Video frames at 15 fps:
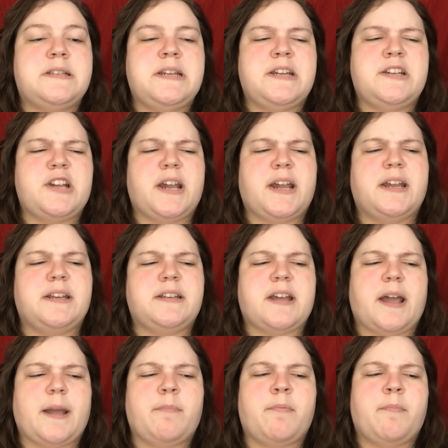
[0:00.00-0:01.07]
DJ
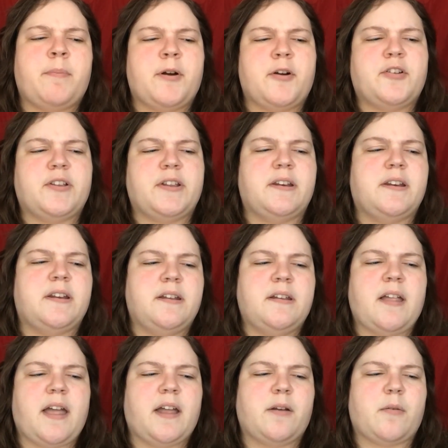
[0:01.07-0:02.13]
type person.
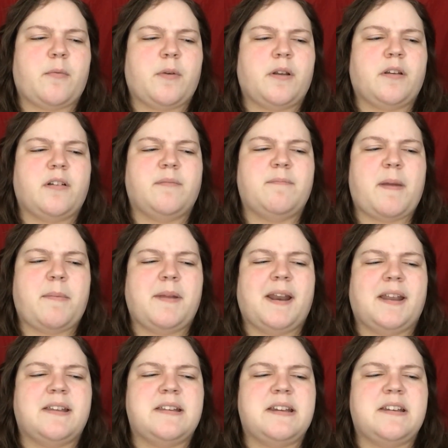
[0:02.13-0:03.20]

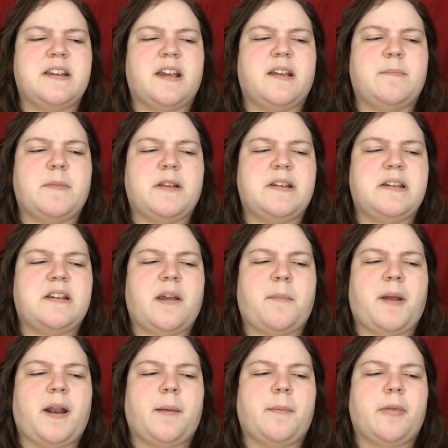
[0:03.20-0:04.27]
DJ
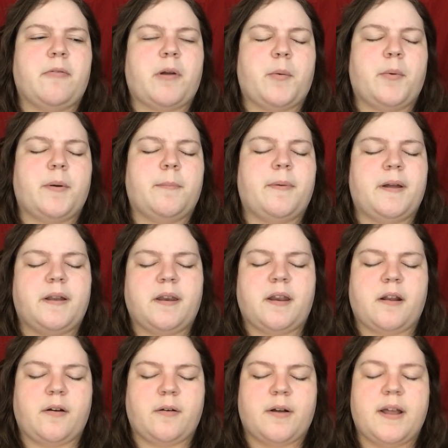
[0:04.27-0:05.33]
might not be the right word, but
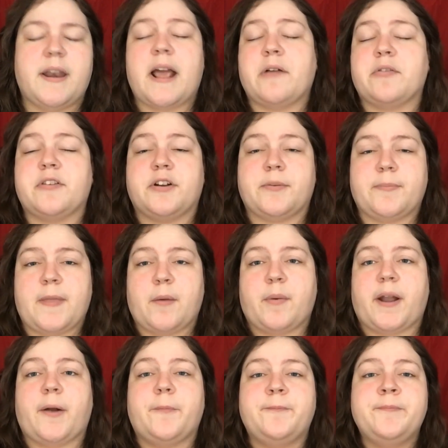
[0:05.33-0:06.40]
you know, announcer. There
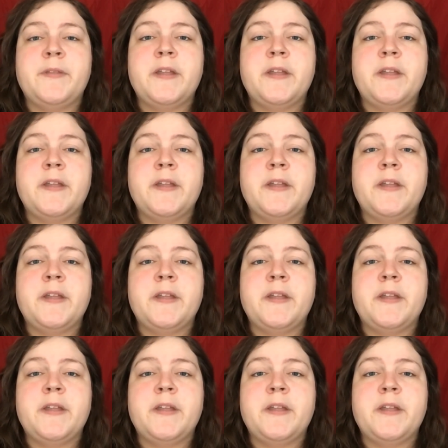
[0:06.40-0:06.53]
we go.